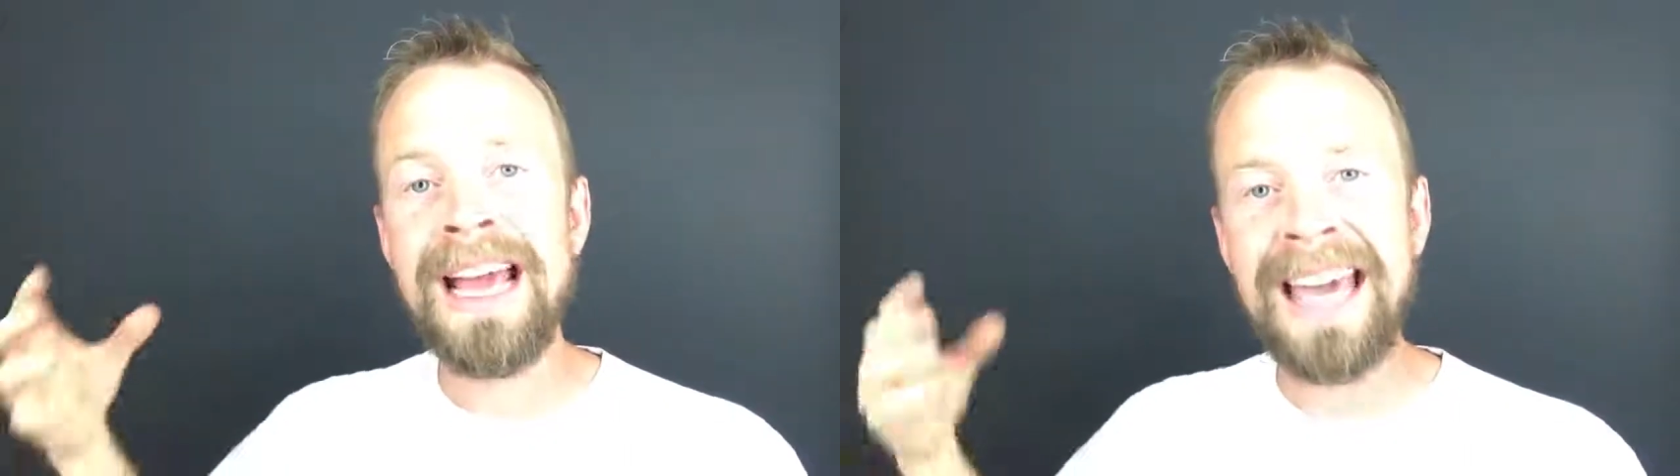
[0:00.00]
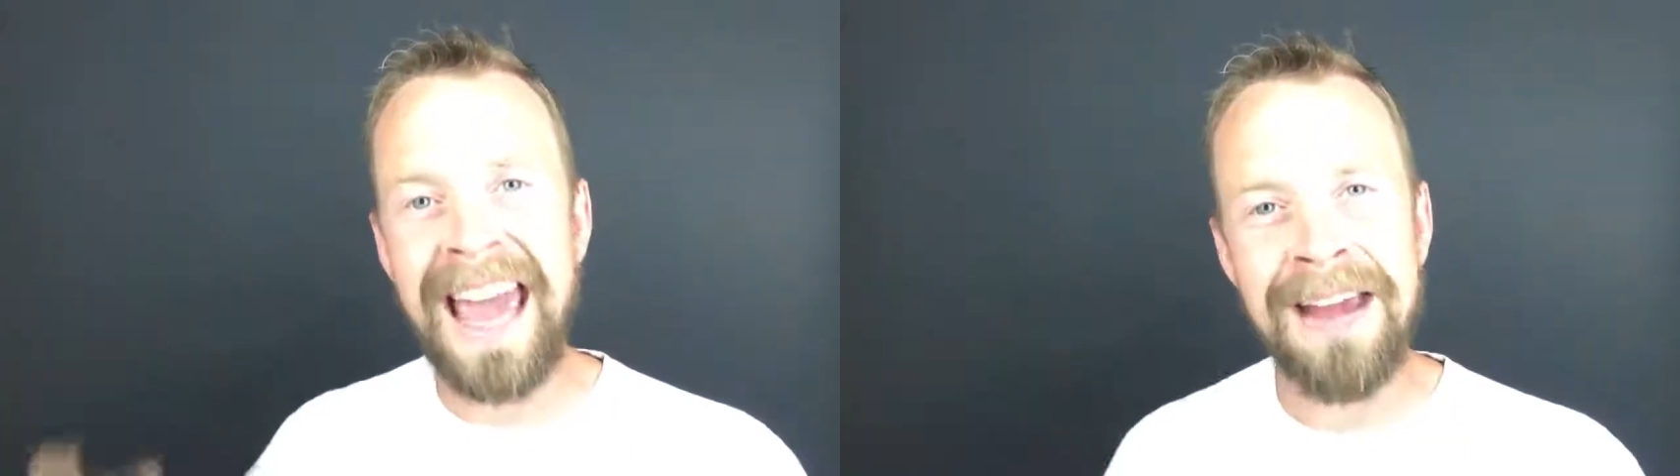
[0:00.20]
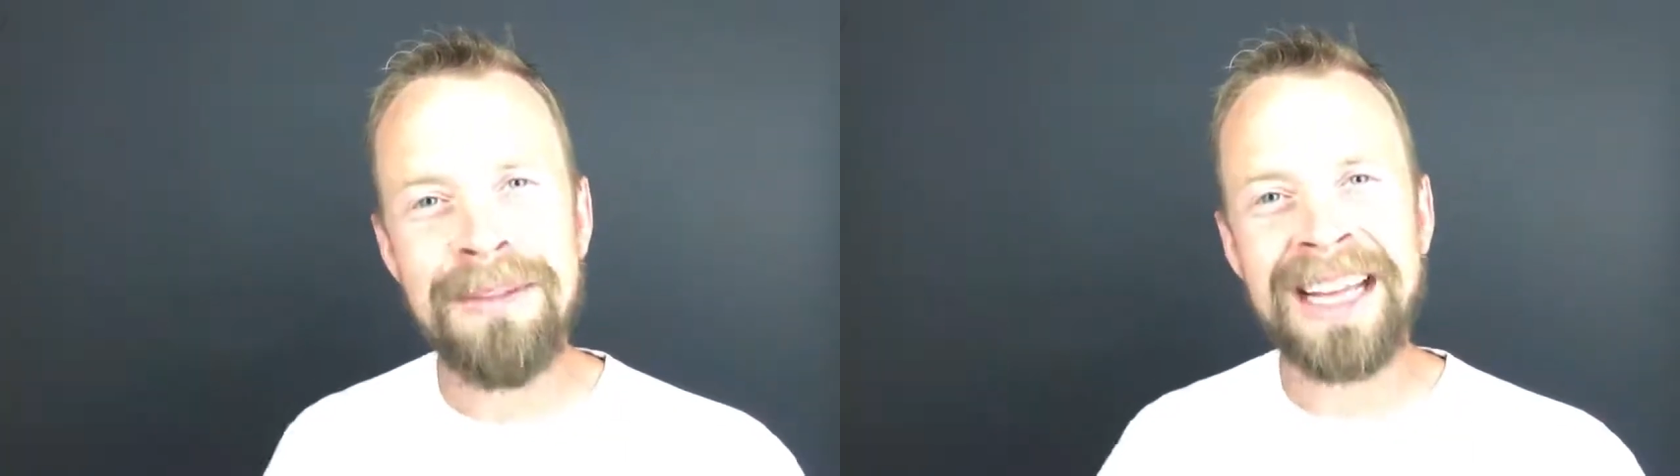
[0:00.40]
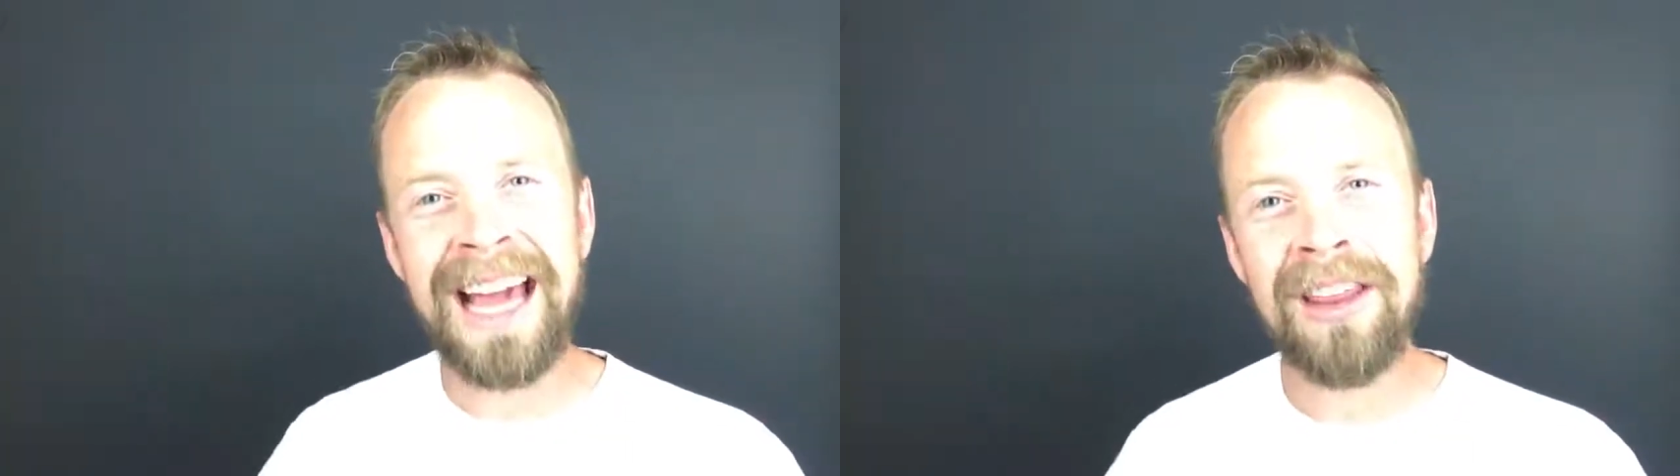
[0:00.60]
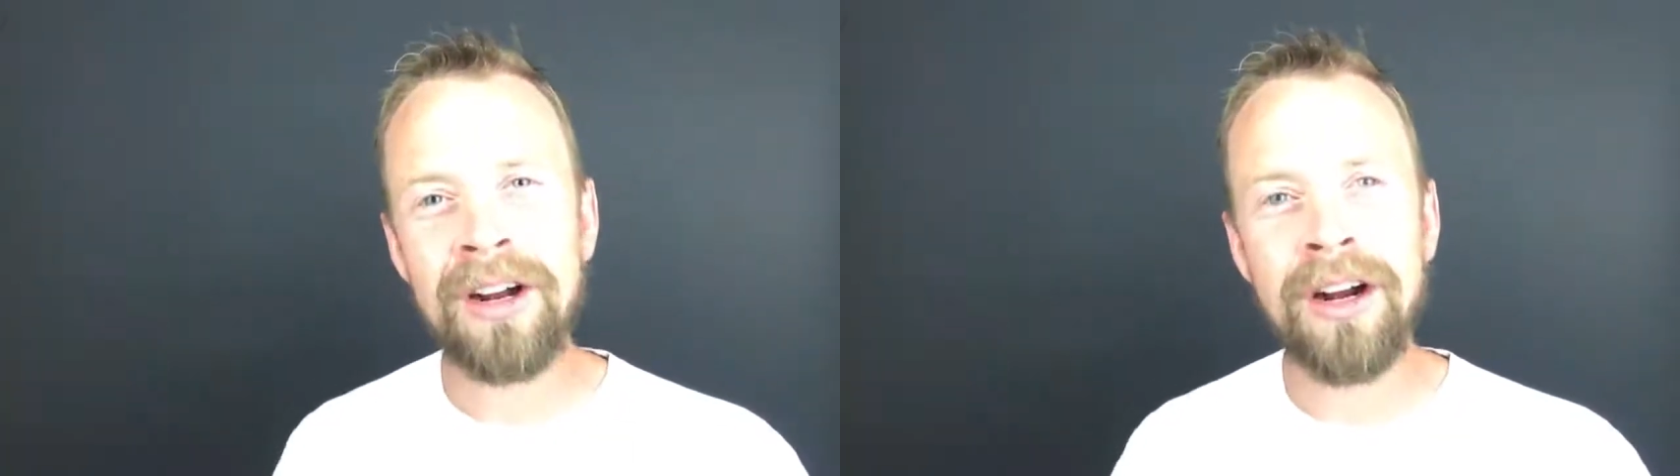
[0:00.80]
came
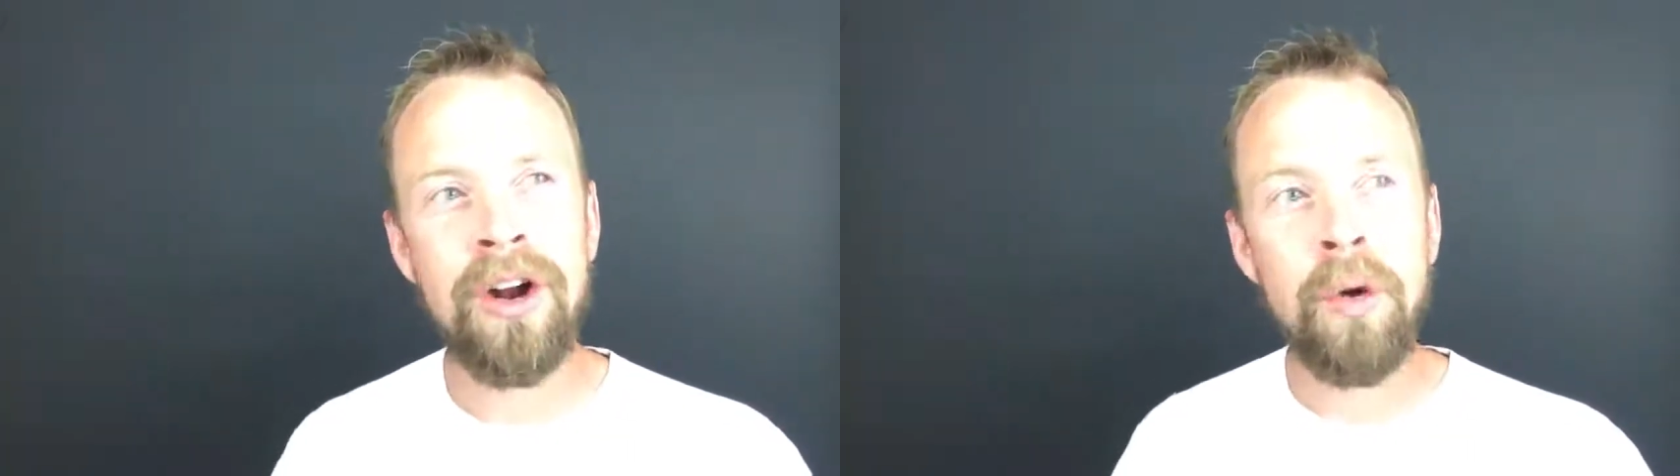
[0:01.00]
together.